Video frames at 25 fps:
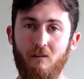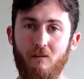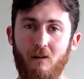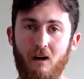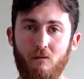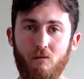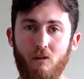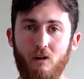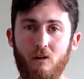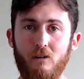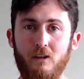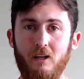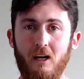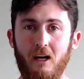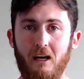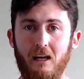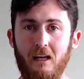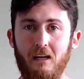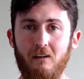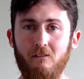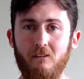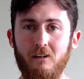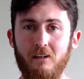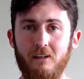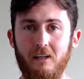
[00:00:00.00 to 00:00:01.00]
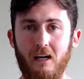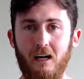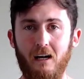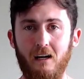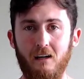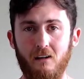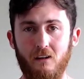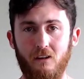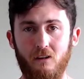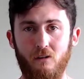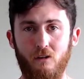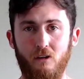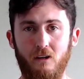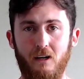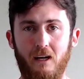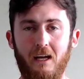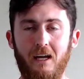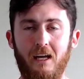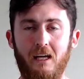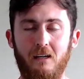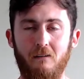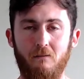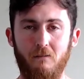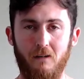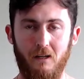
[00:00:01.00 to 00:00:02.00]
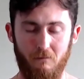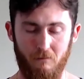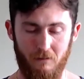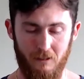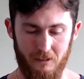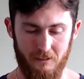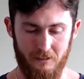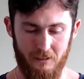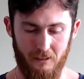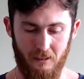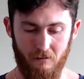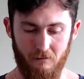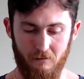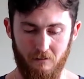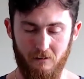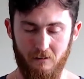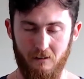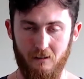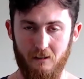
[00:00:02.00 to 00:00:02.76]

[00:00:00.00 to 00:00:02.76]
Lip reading: I wrote down every dark thought I had about myself